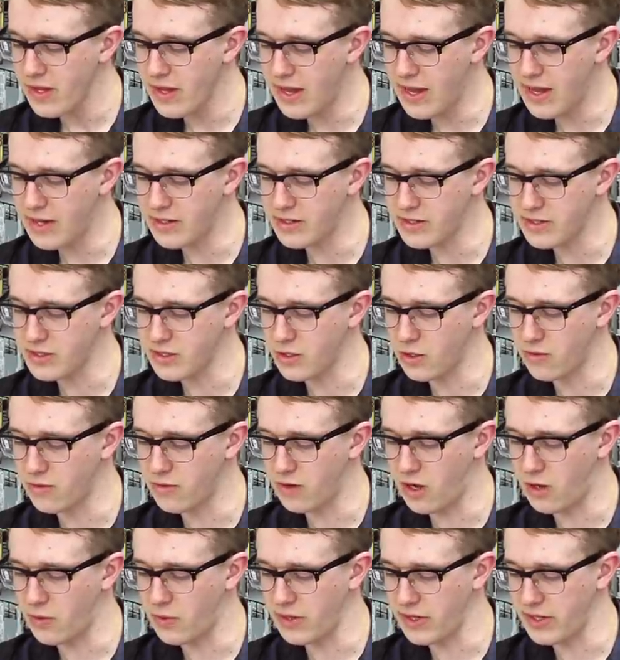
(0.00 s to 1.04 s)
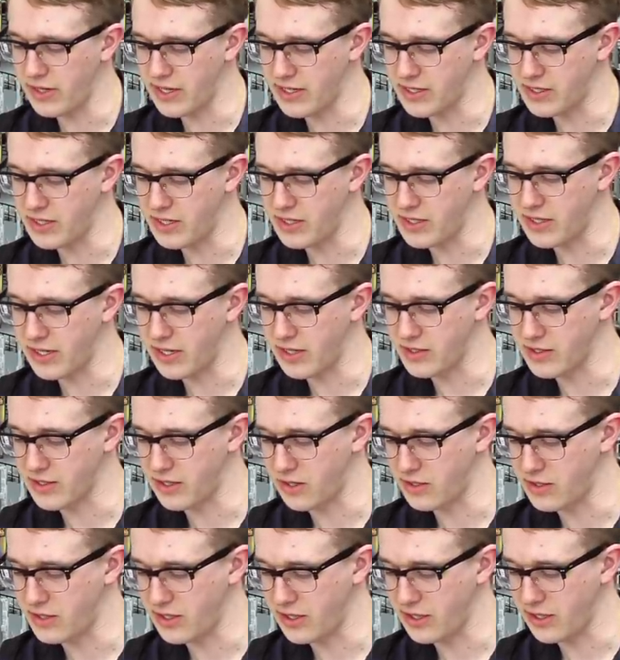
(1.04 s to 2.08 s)
And just overall really nice details and
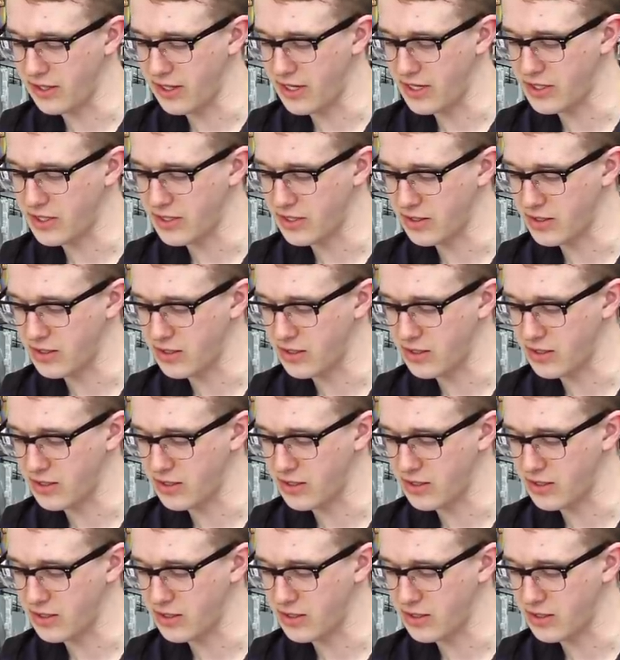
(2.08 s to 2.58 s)
articulation.